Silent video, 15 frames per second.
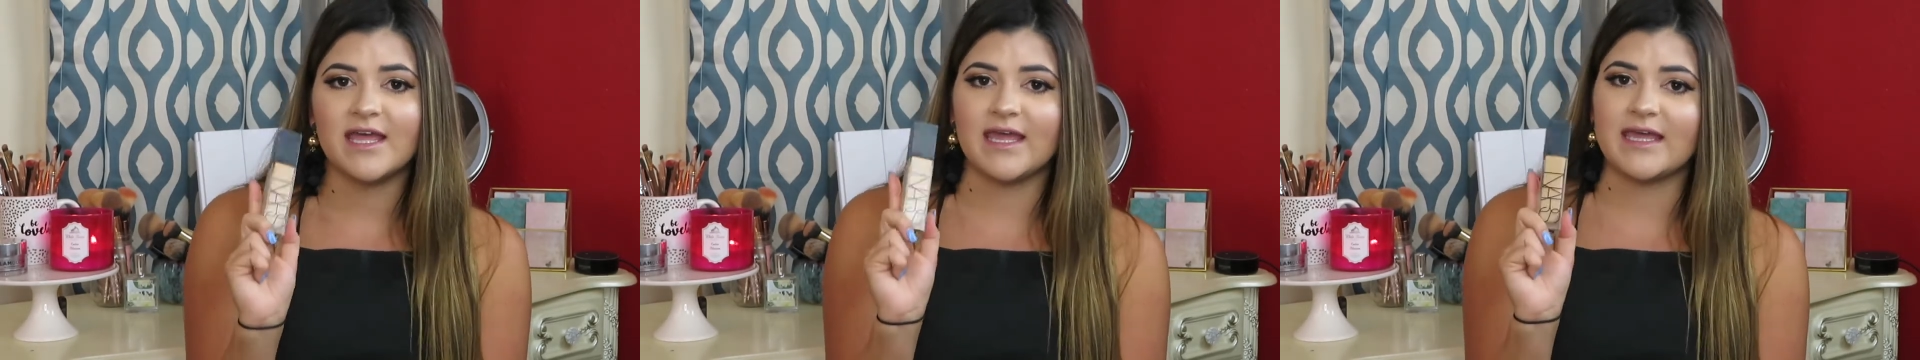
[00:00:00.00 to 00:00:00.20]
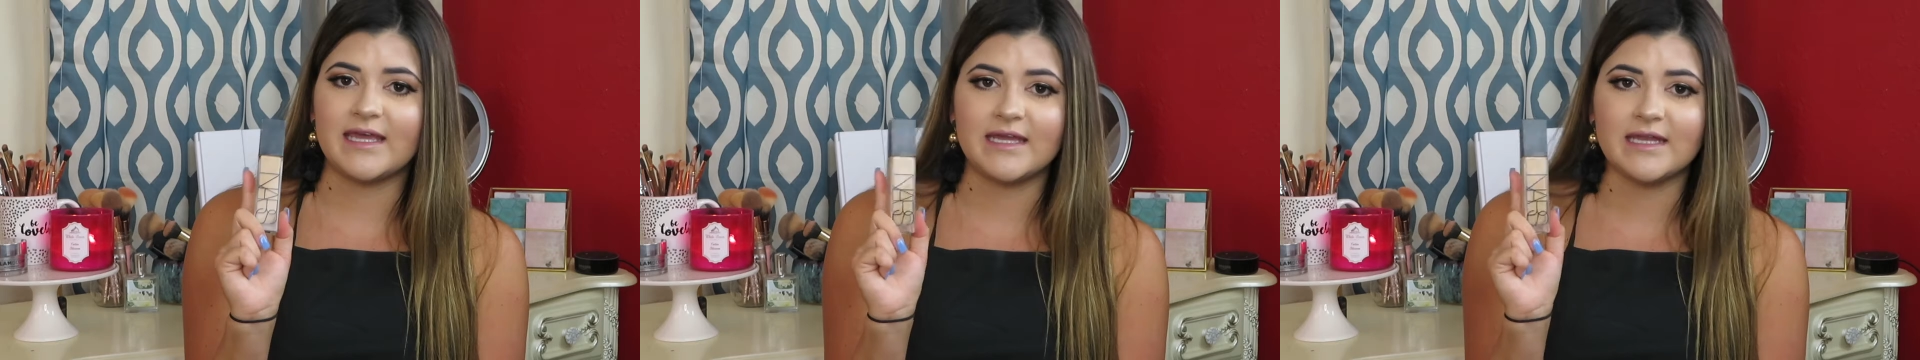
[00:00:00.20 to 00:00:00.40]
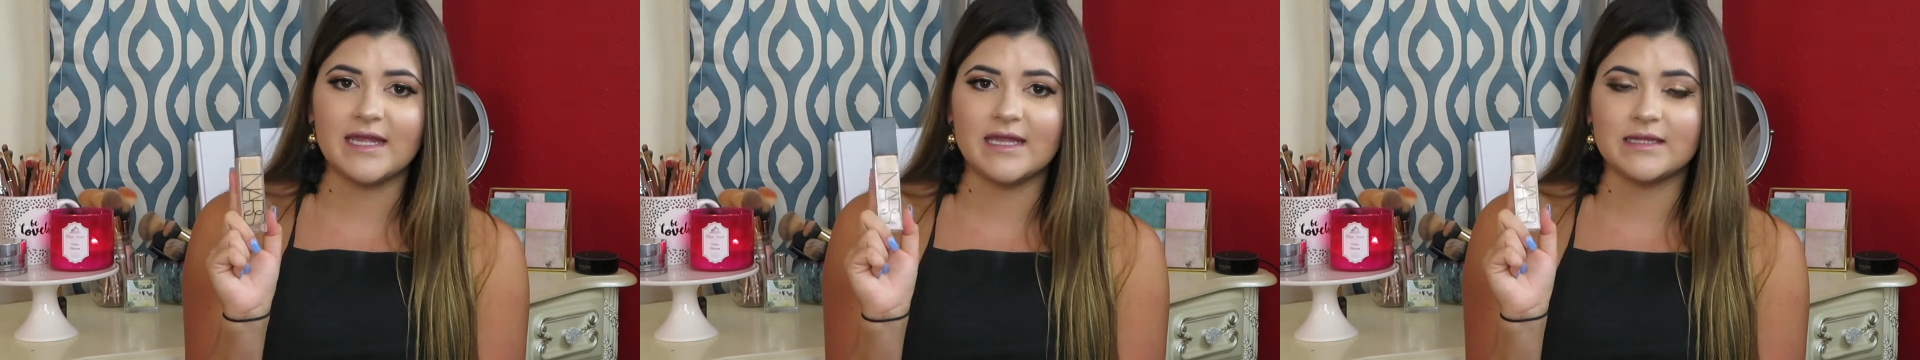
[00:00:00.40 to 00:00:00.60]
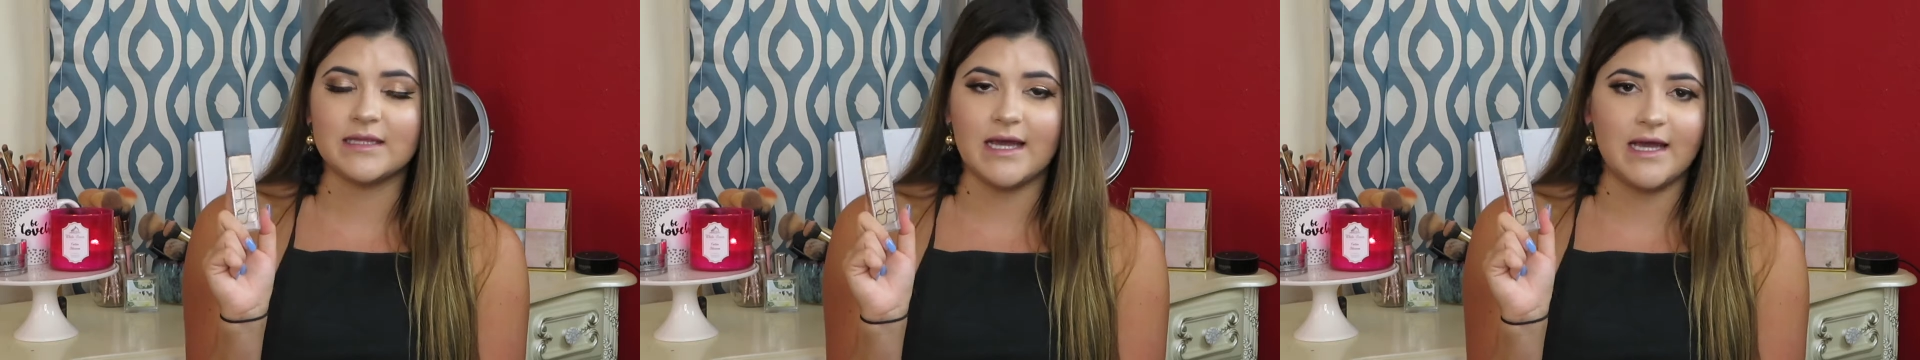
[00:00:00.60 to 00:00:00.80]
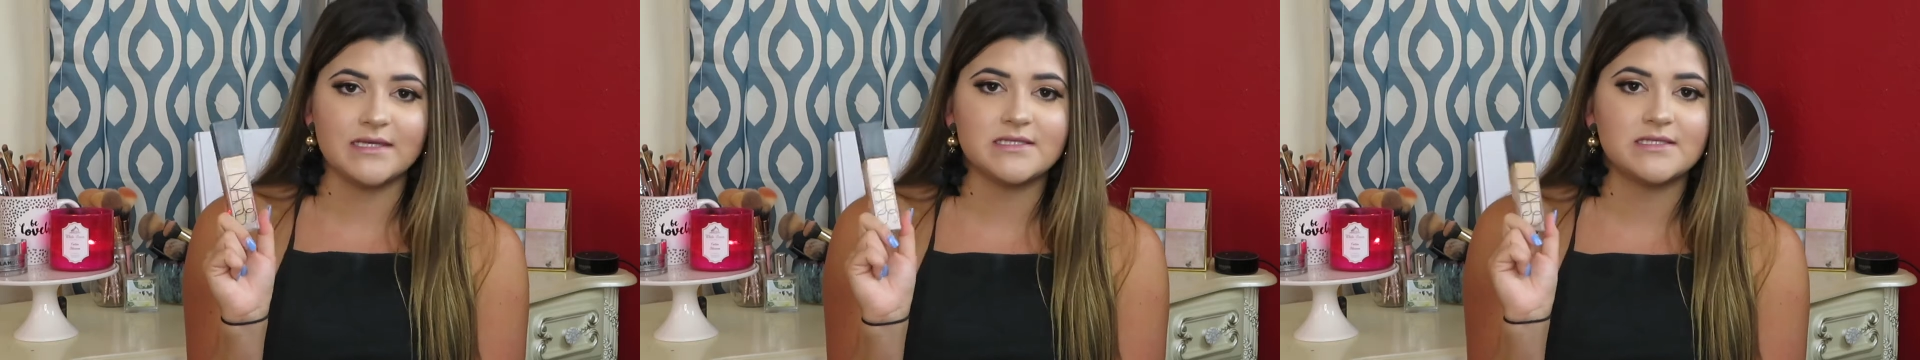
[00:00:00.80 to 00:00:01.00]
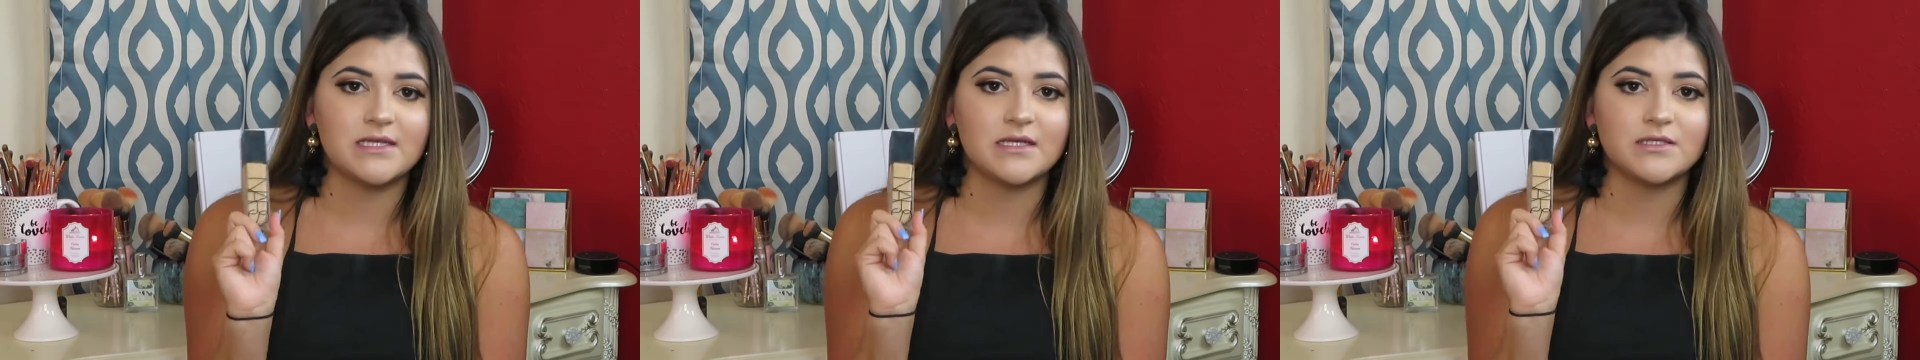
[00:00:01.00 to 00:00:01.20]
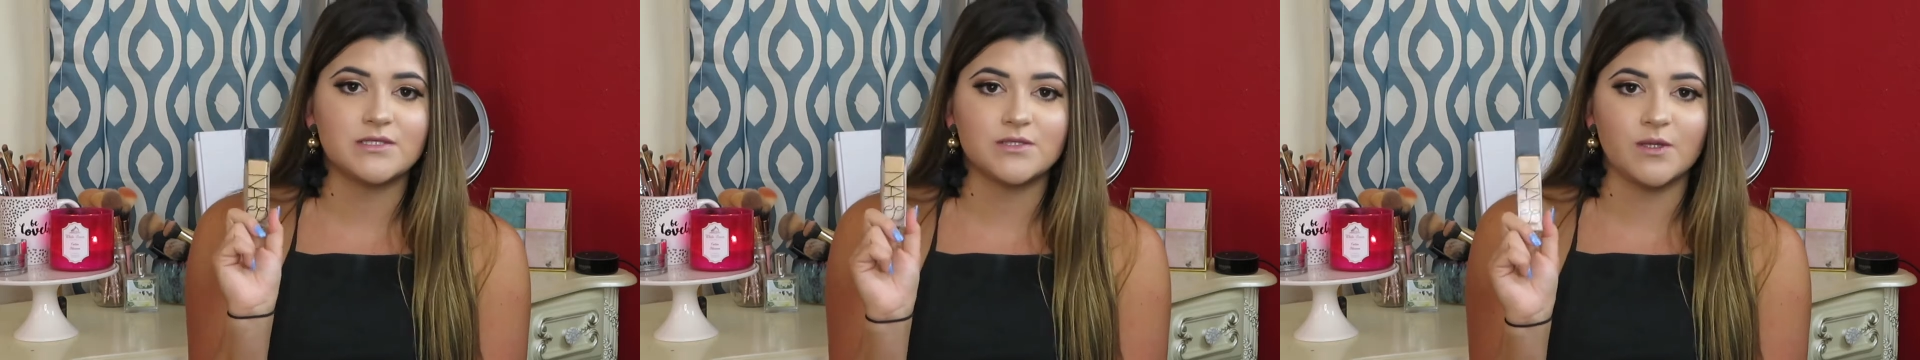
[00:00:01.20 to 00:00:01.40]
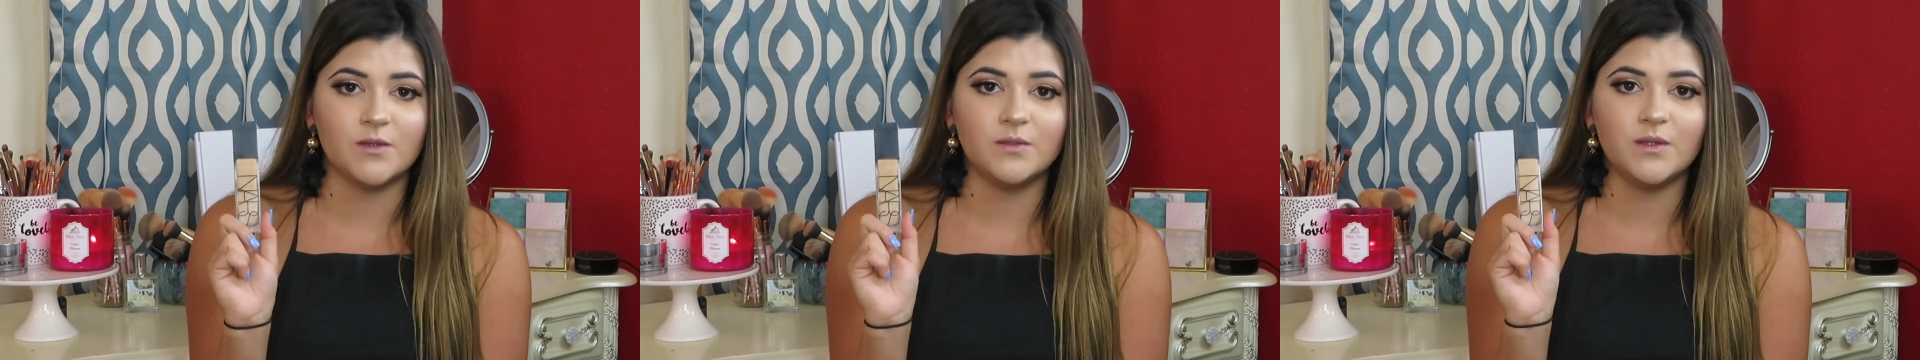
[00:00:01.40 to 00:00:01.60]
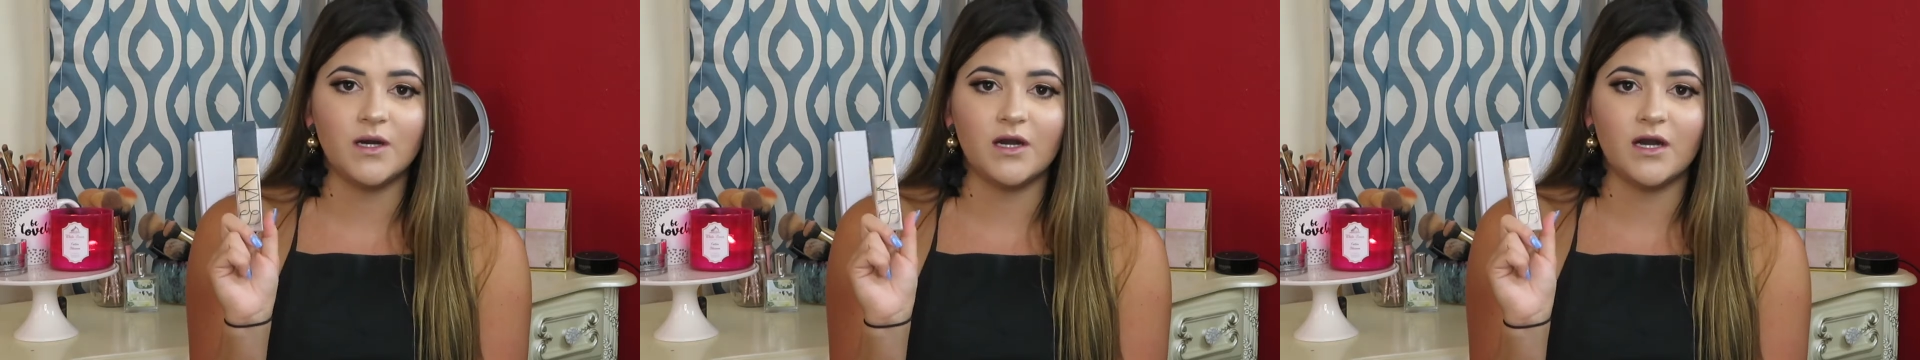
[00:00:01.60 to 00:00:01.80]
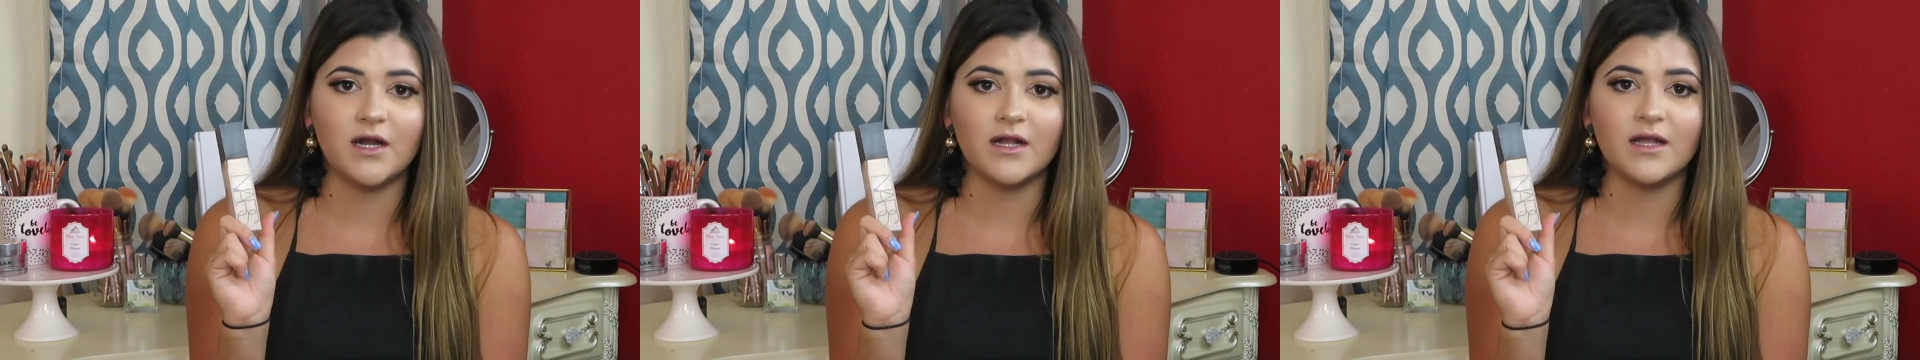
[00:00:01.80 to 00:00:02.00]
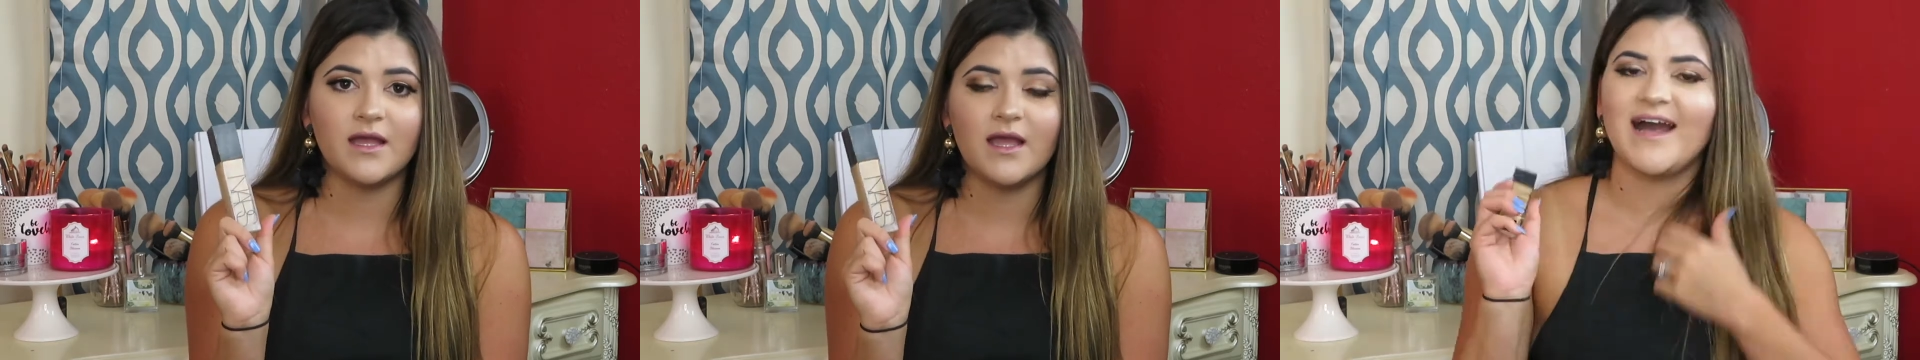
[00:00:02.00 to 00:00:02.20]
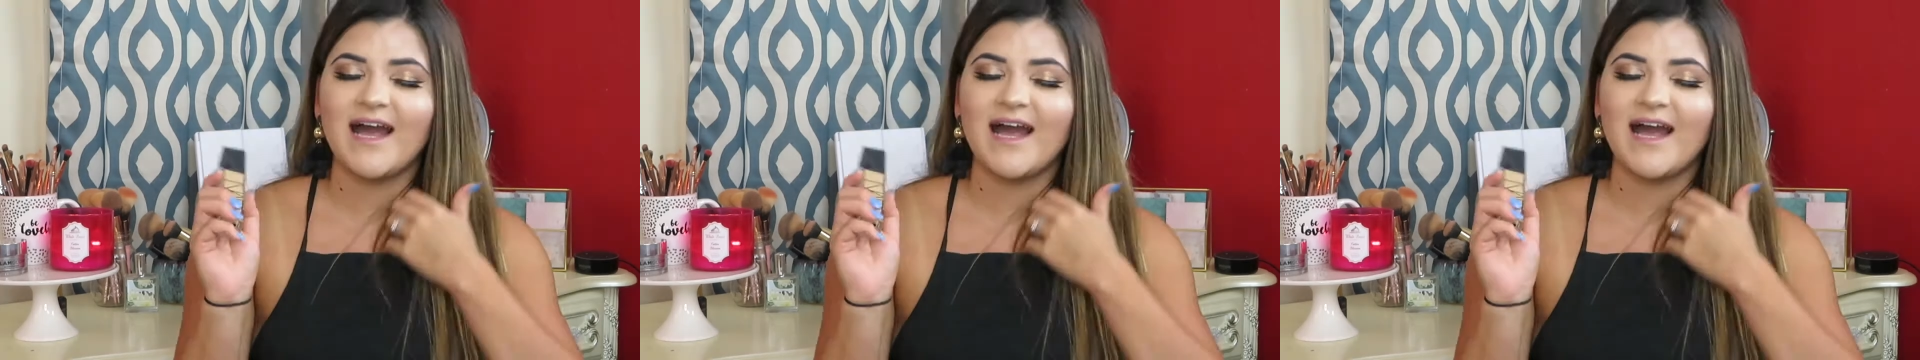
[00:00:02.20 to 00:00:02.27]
and it lasts so long.